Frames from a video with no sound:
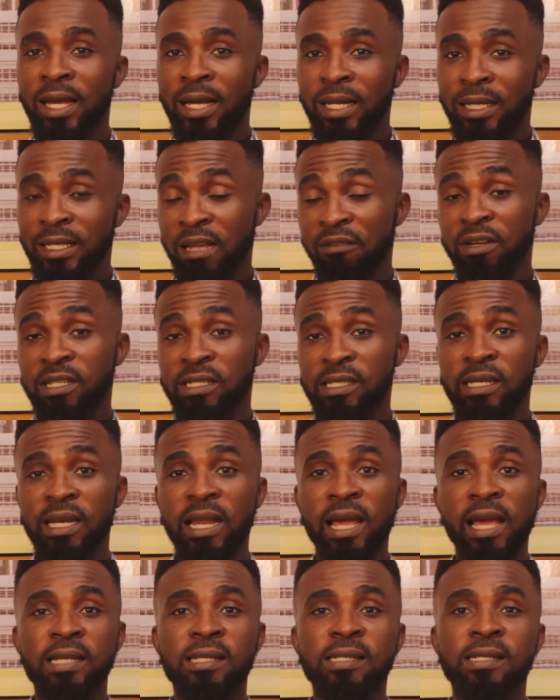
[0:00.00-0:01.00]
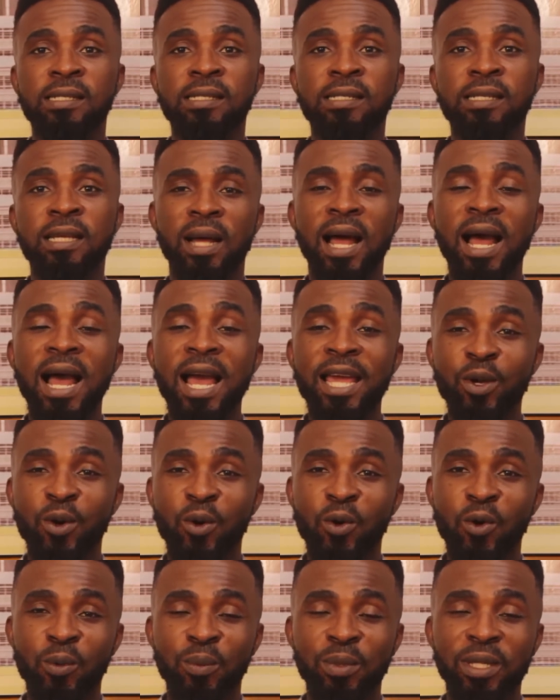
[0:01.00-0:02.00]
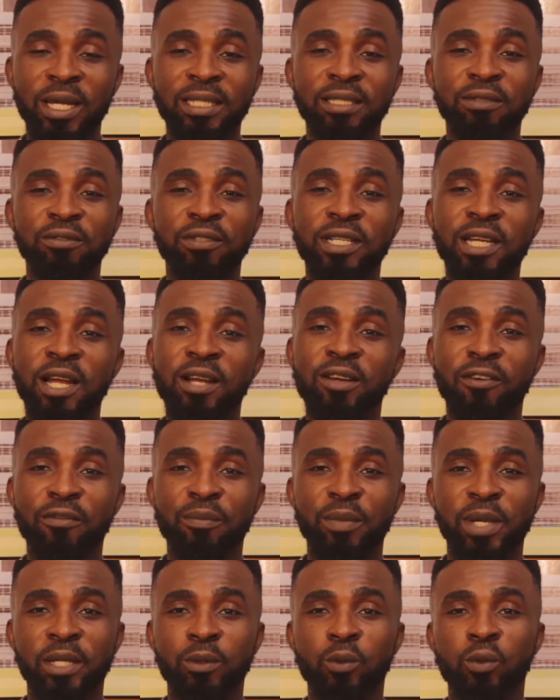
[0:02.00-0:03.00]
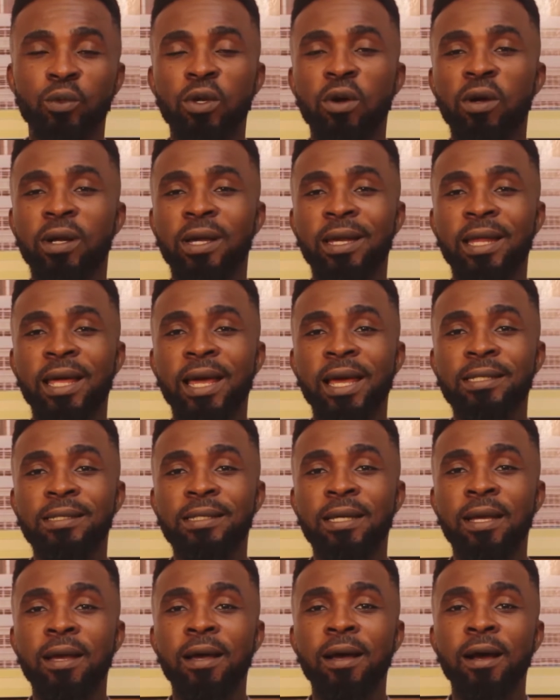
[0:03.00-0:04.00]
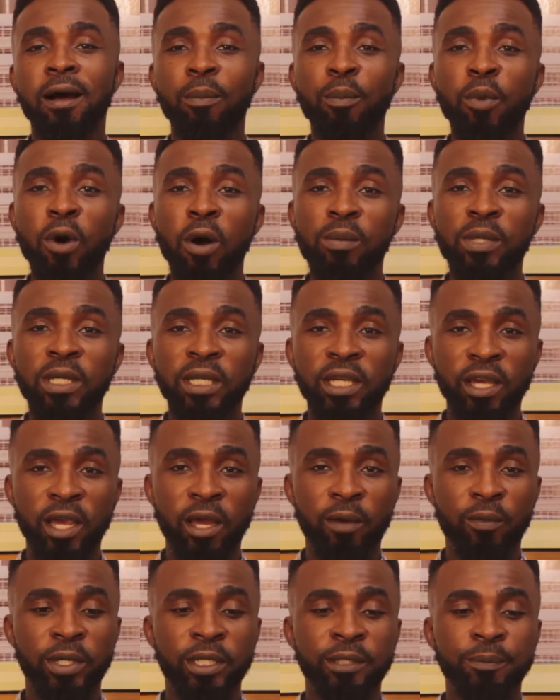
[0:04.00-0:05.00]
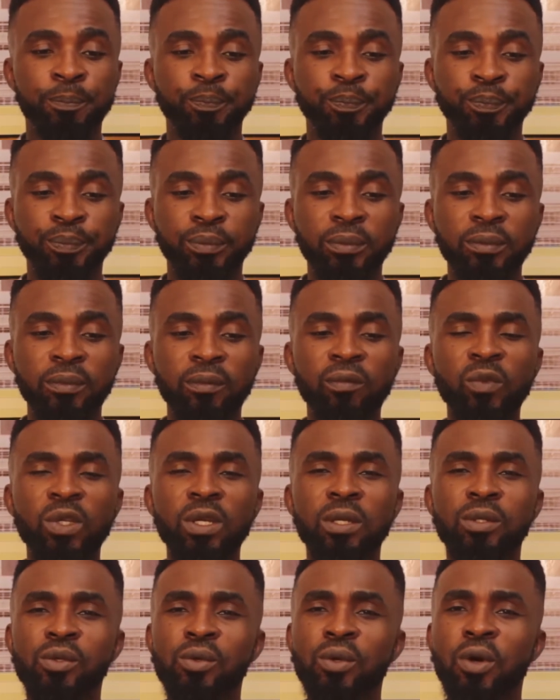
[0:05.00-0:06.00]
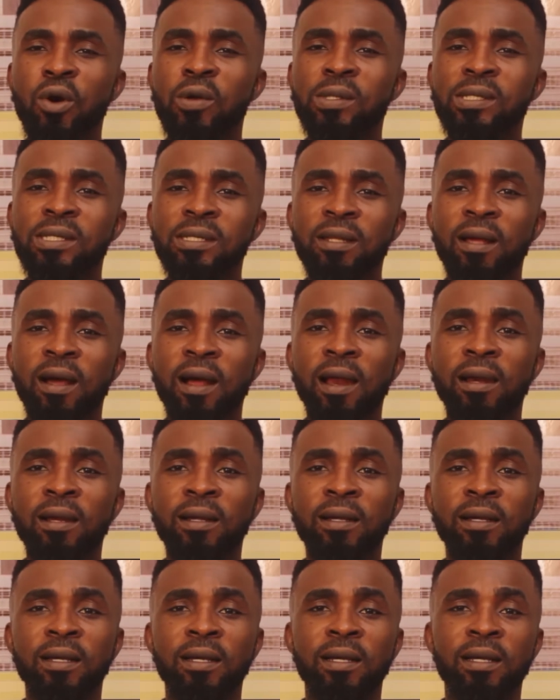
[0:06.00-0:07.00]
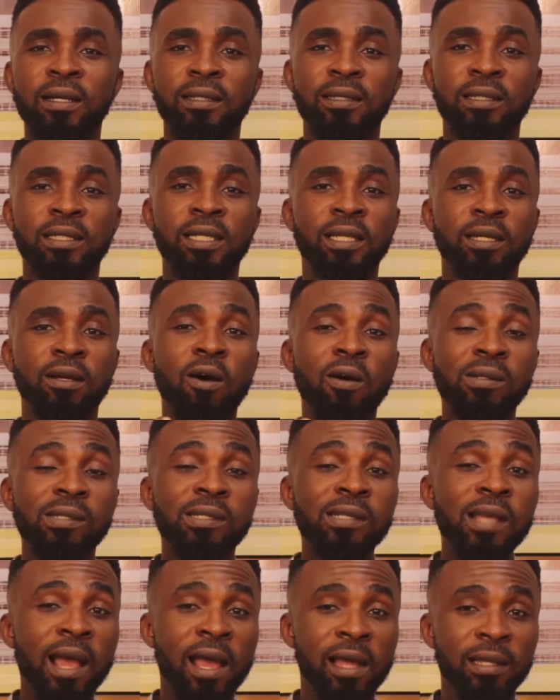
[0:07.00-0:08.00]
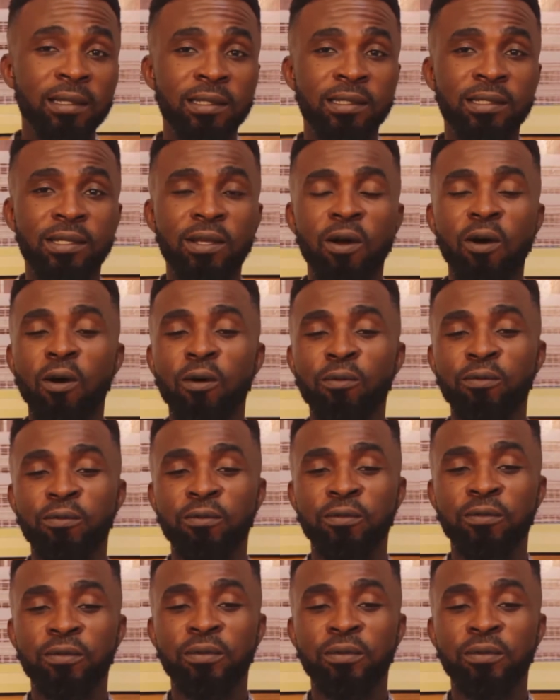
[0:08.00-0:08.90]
Nevertheless, I hope that the federal government would organize a public hearing to consider the concerns of